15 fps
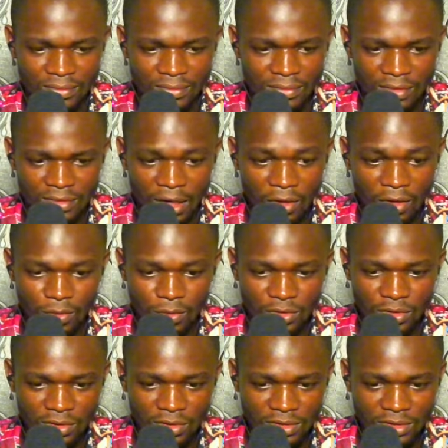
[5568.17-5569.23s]
I almost
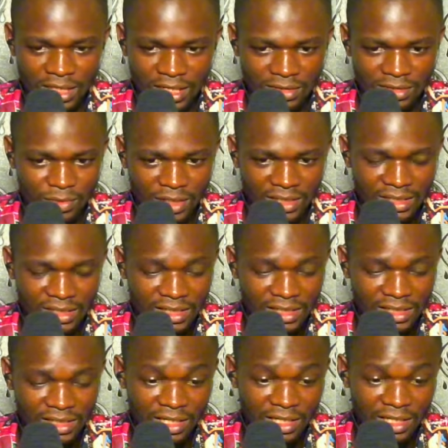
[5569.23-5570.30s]
lost that, but I think
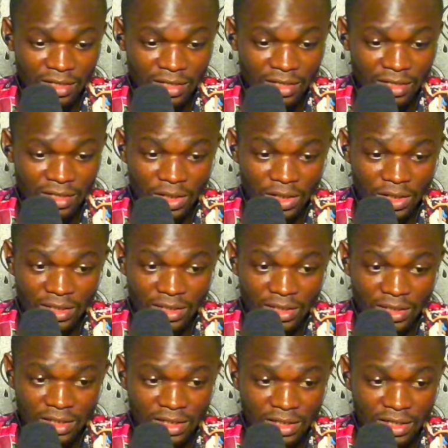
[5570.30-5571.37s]
a draw
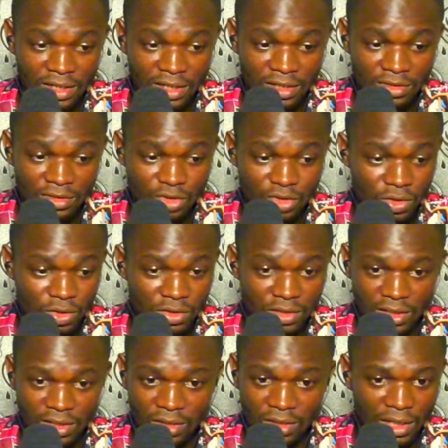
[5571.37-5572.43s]
there I'll take. I'll
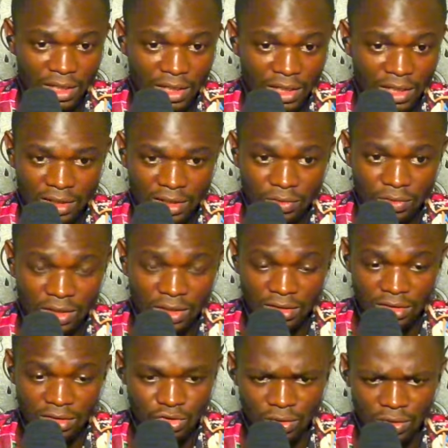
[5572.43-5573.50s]
take the draw.
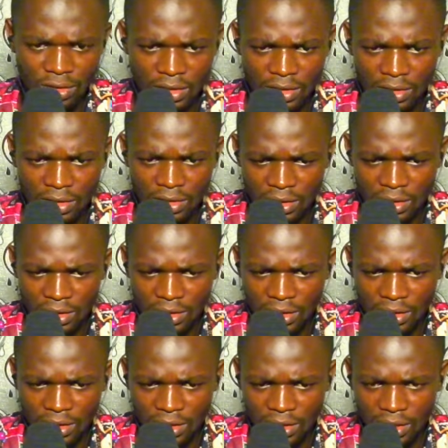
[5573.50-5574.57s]
I'll
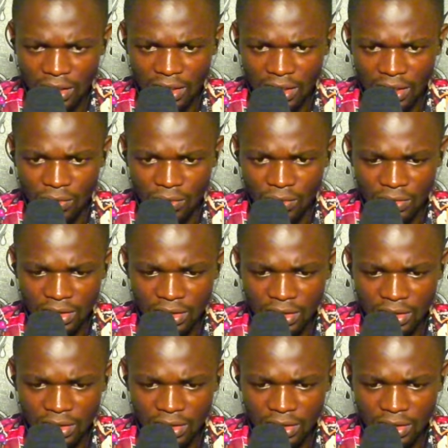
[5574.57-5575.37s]
take the draw. Let's quickly